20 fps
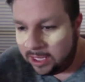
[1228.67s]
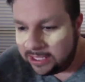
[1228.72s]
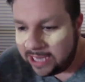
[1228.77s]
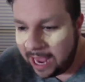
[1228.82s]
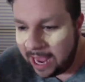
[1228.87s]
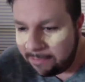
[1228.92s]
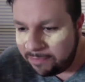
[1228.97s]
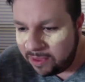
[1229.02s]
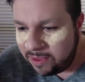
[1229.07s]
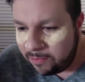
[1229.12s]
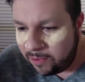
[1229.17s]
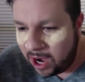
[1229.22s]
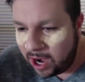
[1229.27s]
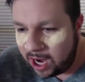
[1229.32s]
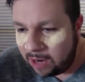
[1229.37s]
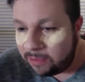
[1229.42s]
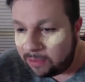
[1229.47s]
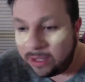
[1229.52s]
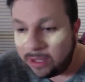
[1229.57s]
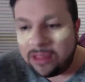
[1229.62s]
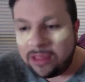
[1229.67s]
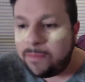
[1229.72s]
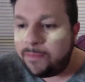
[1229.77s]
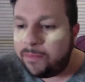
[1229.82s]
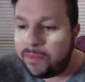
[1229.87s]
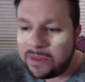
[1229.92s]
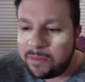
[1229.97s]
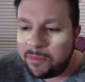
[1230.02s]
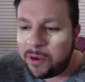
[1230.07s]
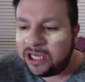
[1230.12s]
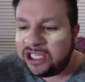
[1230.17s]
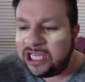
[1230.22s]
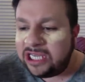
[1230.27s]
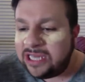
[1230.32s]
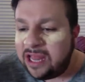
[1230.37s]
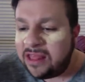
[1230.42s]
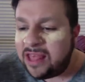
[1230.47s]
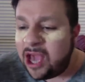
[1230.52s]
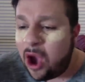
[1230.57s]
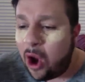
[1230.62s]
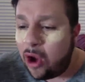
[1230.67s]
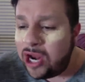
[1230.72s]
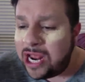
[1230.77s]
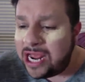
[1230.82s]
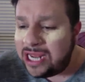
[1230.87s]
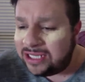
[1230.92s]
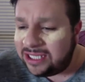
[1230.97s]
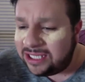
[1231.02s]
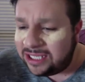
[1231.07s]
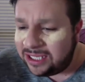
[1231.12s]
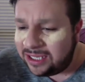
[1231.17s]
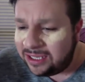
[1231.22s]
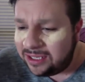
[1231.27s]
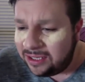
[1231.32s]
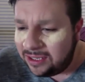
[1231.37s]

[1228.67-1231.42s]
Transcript: Tap the brush. Well, the brush has nothing on it.